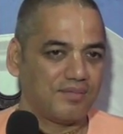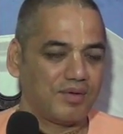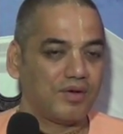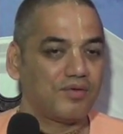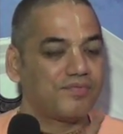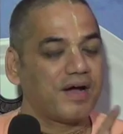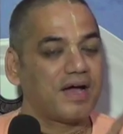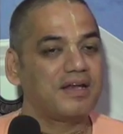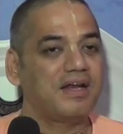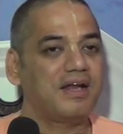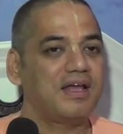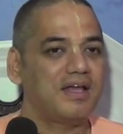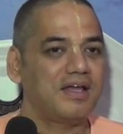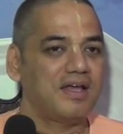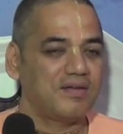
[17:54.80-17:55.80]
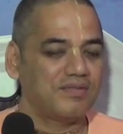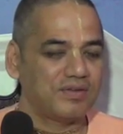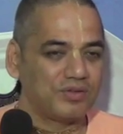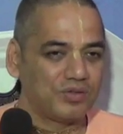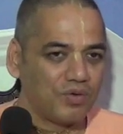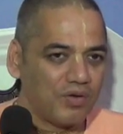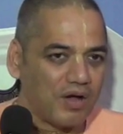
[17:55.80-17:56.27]
Because finally,
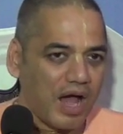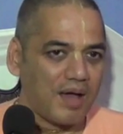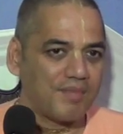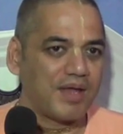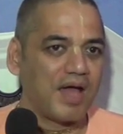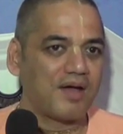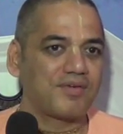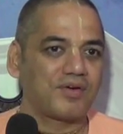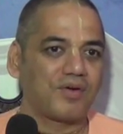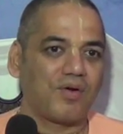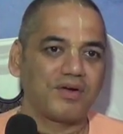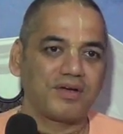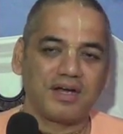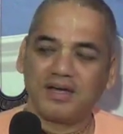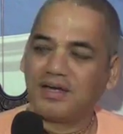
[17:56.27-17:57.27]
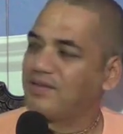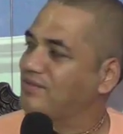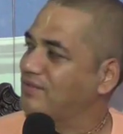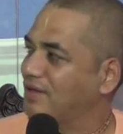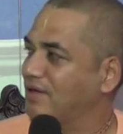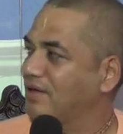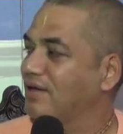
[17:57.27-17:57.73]
even though I may have a wrong
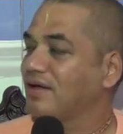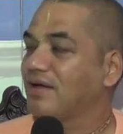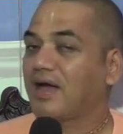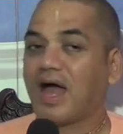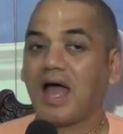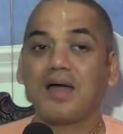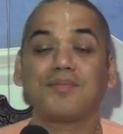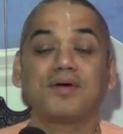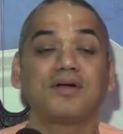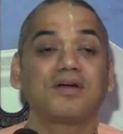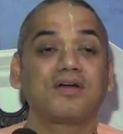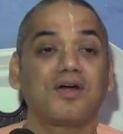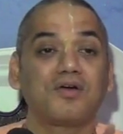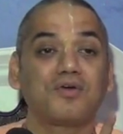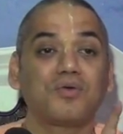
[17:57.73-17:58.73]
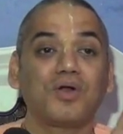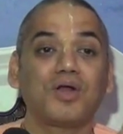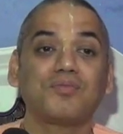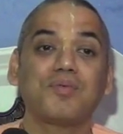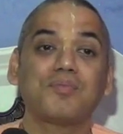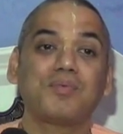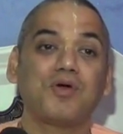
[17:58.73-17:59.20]
tendency, I am under control
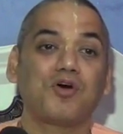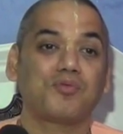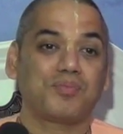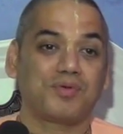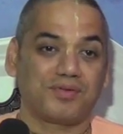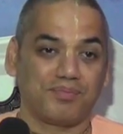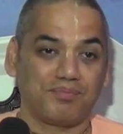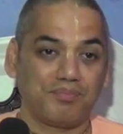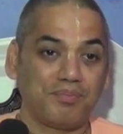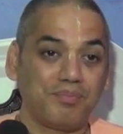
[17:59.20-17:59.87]
of a pure person,